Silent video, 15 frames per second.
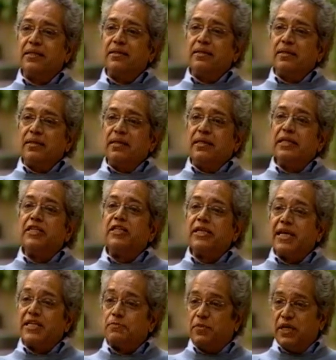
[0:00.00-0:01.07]
Krishna's
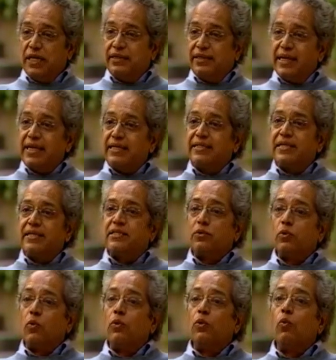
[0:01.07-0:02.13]
birth is at
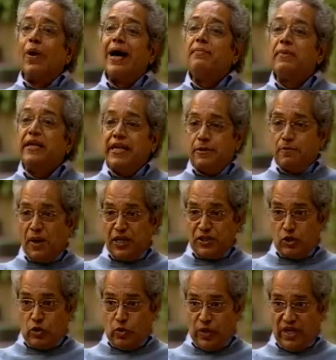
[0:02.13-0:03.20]
1 minute past
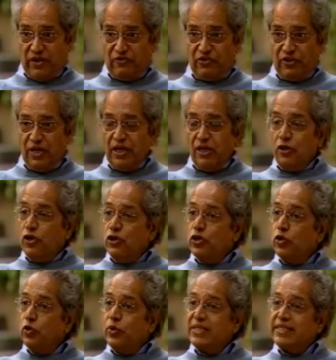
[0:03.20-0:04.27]
12, you will
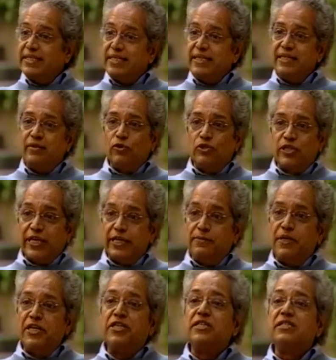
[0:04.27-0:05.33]
see those
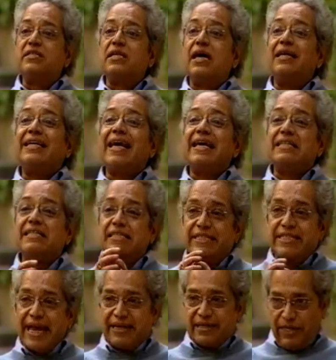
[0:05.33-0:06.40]
celebrations start
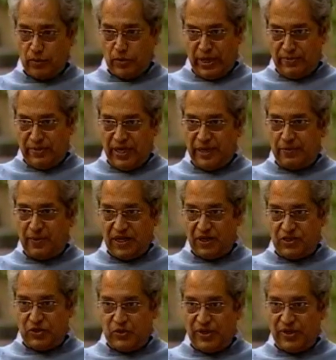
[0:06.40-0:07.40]
exact at 1 minute past 12.